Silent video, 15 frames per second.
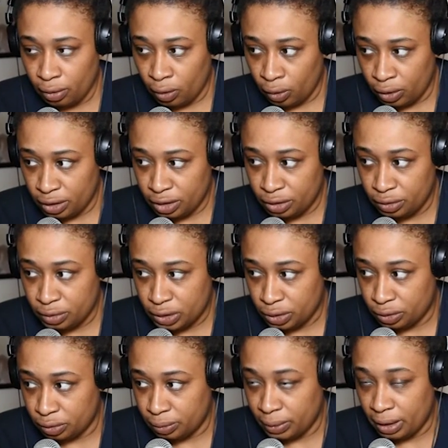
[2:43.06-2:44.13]
on
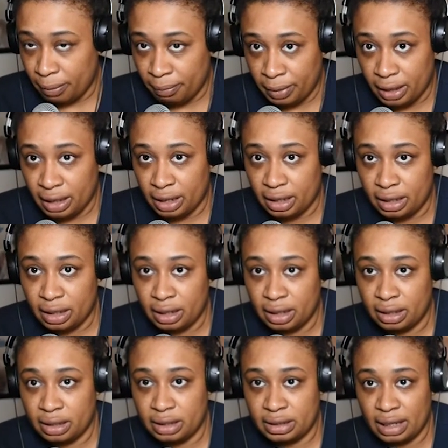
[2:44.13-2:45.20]
YouTube. But
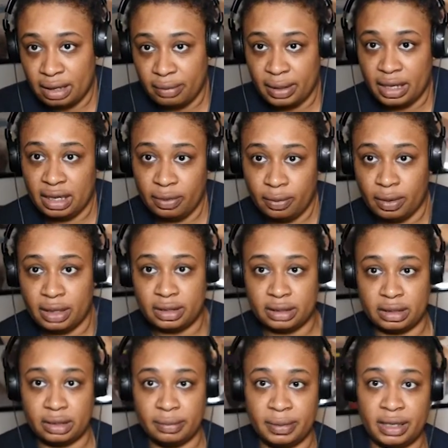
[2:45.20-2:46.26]
the same way he
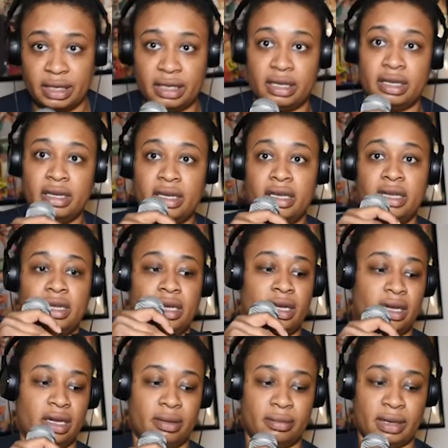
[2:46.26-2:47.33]
wants to be
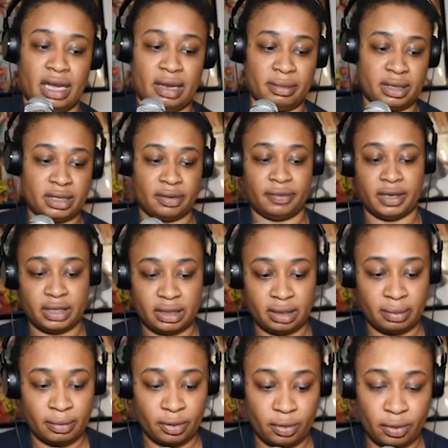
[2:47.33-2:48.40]
um, named as a
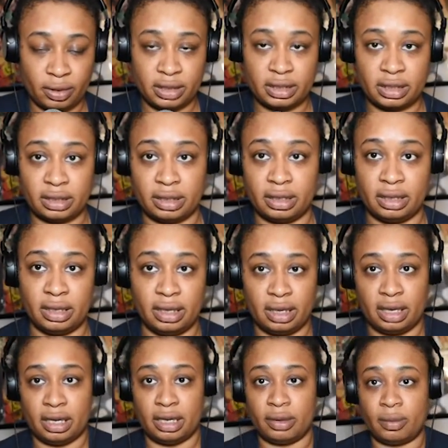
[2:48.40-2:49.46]
victim. Of course, he
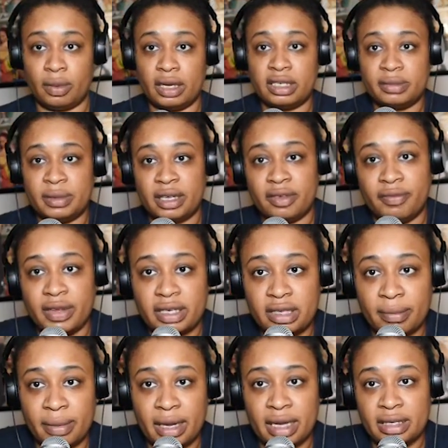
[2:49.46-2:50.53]
and was being
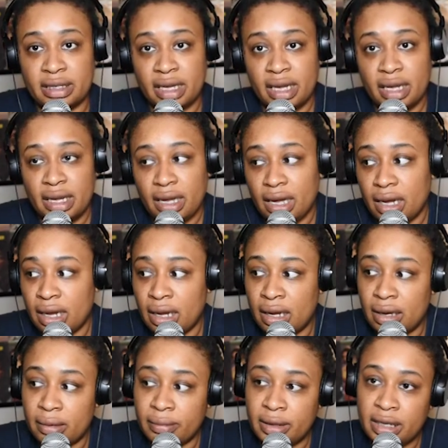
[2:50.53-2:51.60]
victimized.
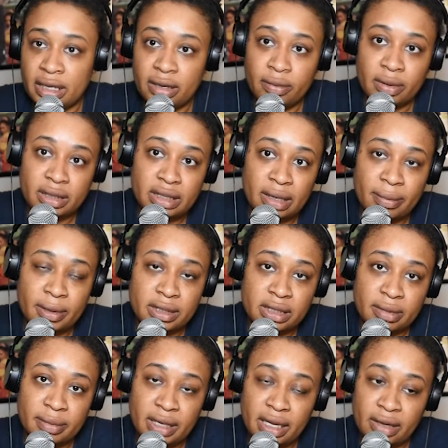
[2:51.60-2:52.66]
Um, and he wants that person
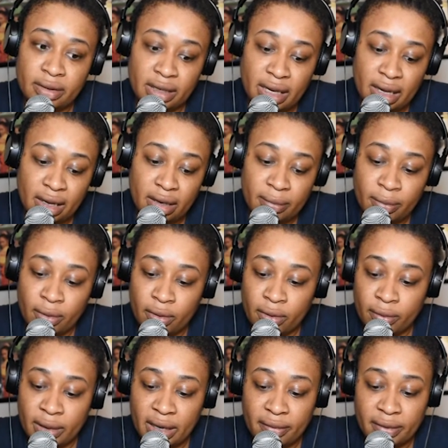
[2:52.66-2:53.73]
to be held accountable or
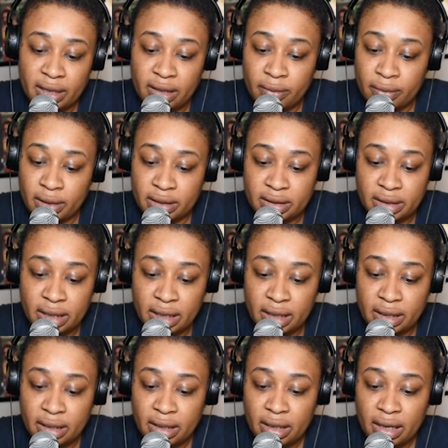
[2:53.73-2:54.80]
whatever he wants
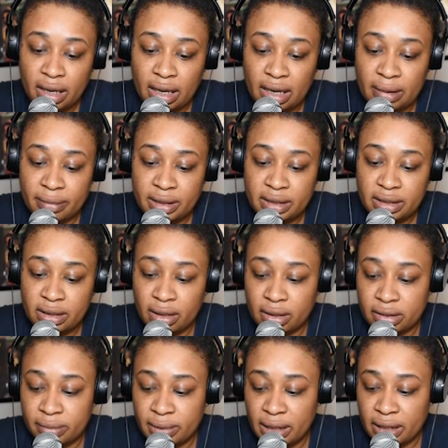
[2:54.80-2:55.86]
done. Um, he should
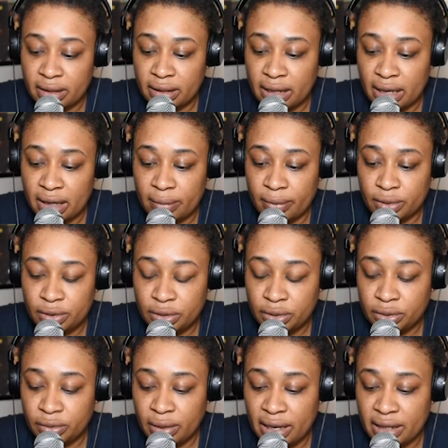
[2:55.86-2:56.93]
also be held accountable
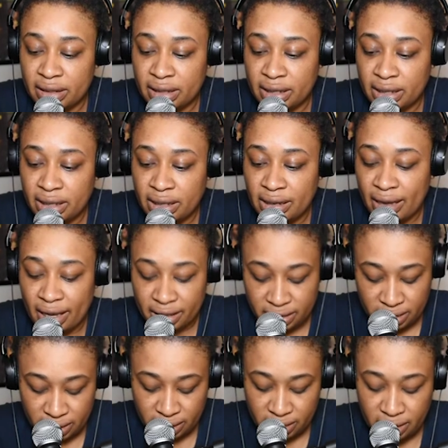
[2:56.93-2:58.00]
too. I think he
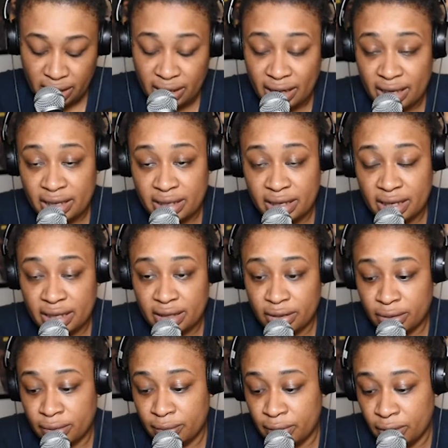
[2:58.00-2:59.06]
actually said that he did,
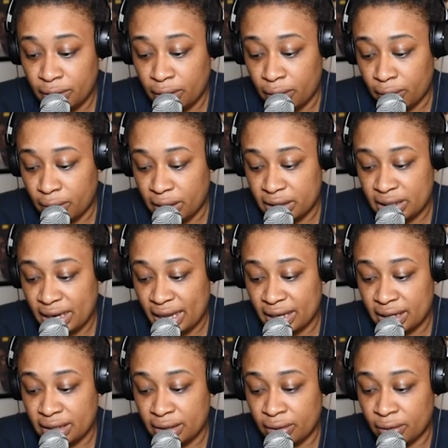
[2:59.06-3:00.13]
you know, attack
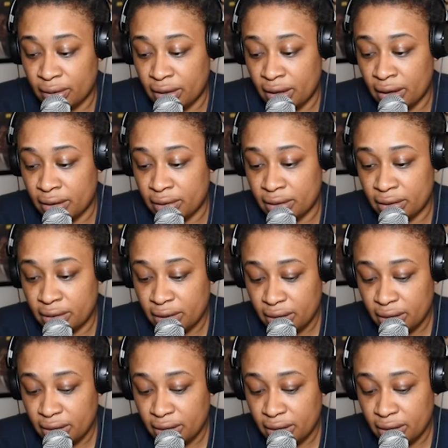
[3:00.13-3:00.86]
or hurt